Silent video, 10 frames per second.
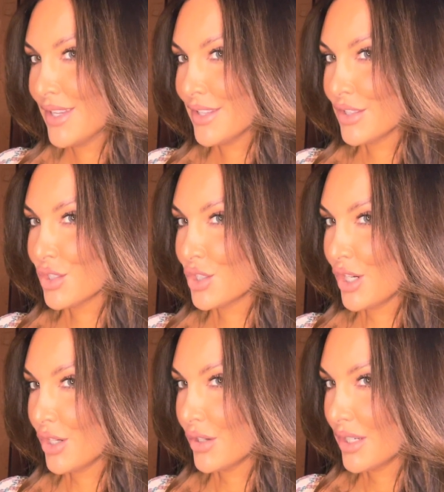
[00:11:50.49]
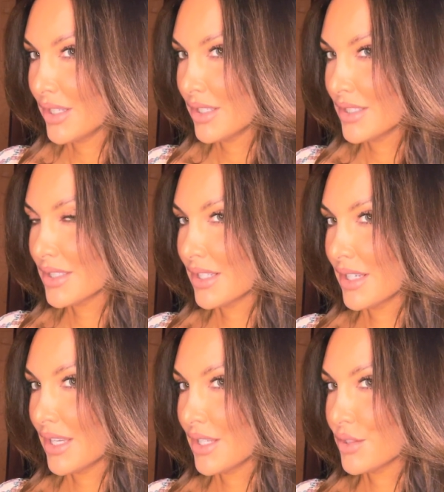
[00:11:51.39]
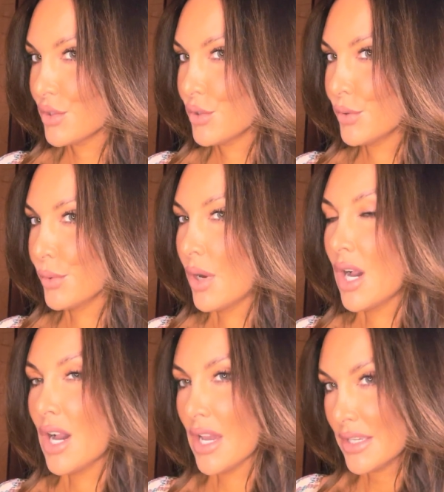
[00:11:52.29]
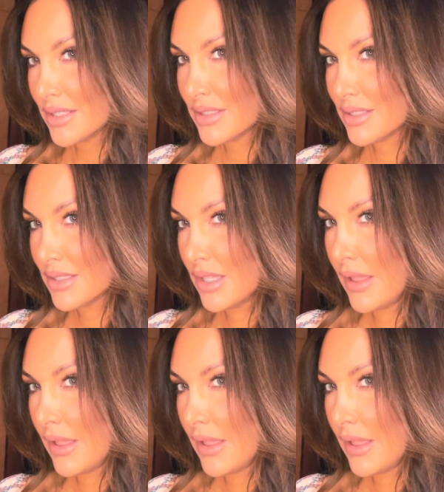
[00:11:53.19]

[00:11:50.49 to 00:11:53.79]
The cherry is gonna get too hot